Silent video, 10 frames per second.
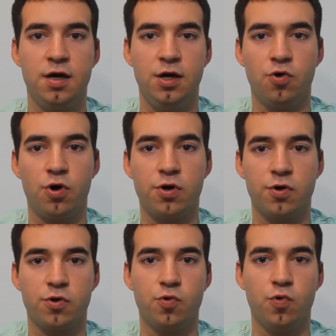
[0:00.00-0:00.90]
in
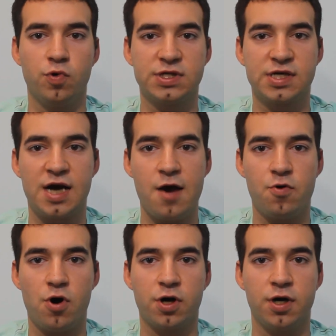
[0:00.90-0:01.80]
order to
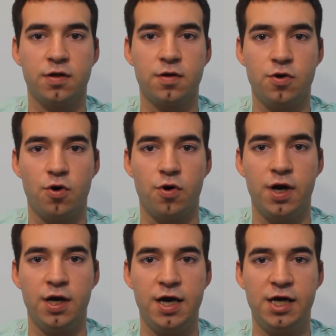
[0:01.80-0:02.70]
skyrocket
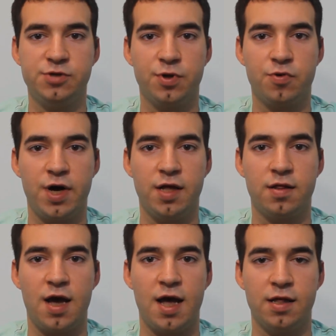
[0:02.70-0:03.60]
your engagement
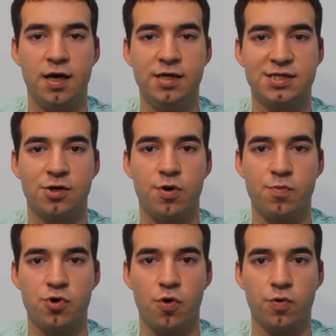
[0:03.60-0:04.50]
rate and
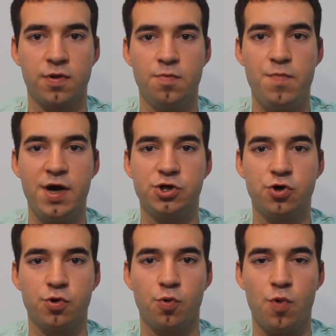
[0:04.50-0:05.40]
Instagram growth. Make
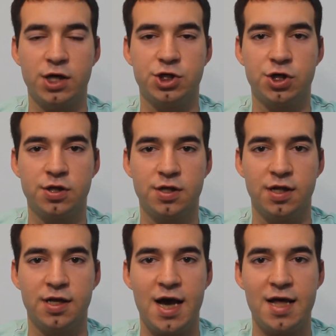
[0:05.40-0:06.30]
sure to watch
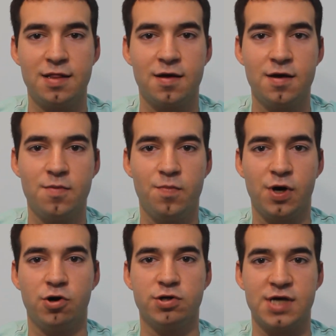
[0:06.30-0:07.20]
till the end
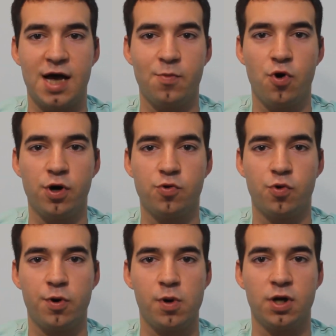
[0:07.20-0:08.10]
because I'm going
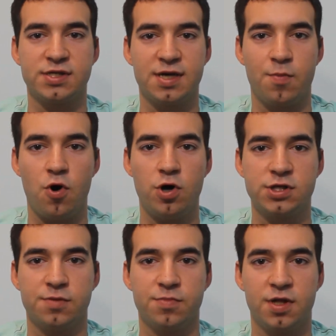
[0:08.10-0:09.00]
to reveal some
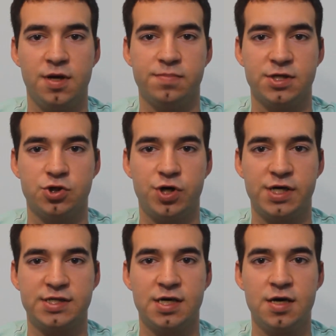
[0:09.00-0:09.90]
awesome tips and
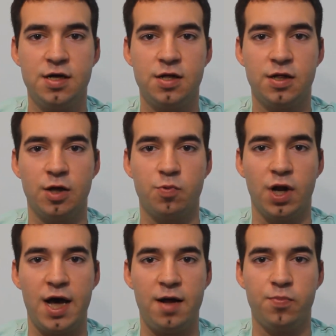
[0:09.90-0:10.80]
tricks that
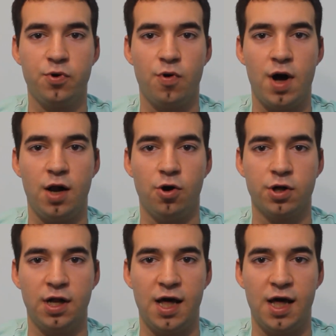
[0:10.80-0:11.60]
will help you along the